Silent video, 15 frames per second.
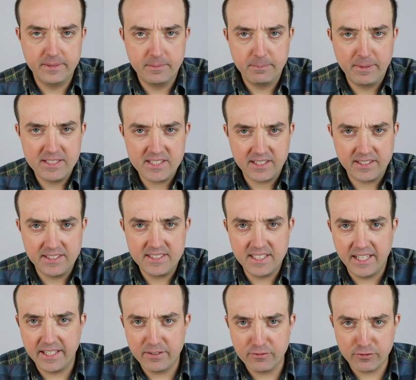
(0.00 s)
basically
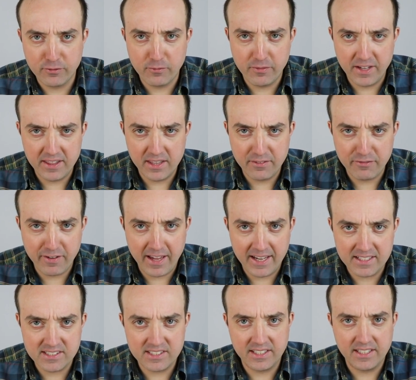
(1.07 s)
taken from
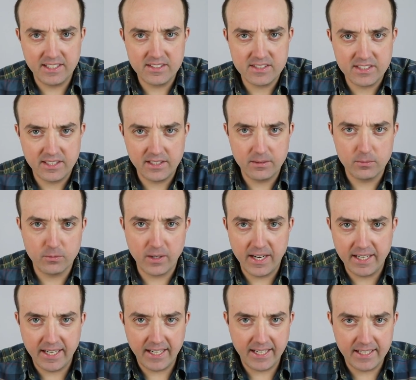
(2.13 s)
Venlafaxine. It's the
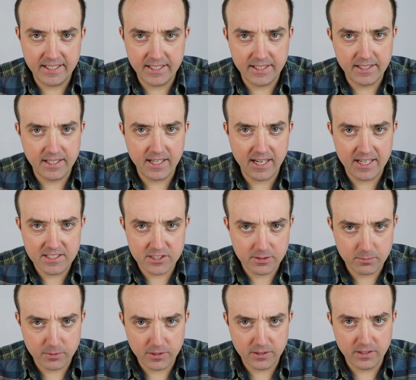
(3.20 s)
right-handed
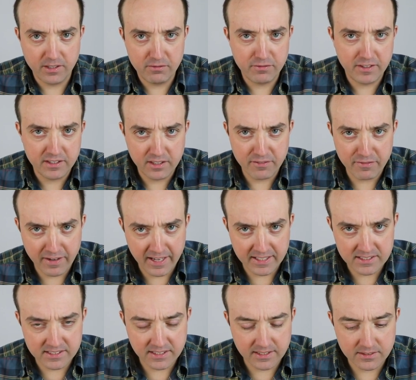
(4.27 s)
isomer of
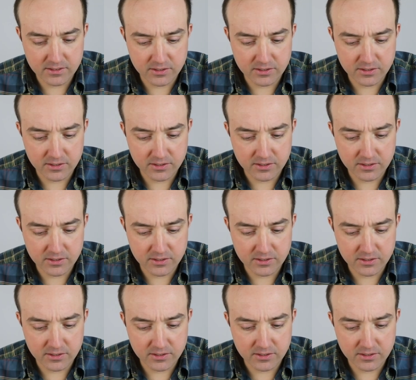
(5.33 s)
Venlafaxine.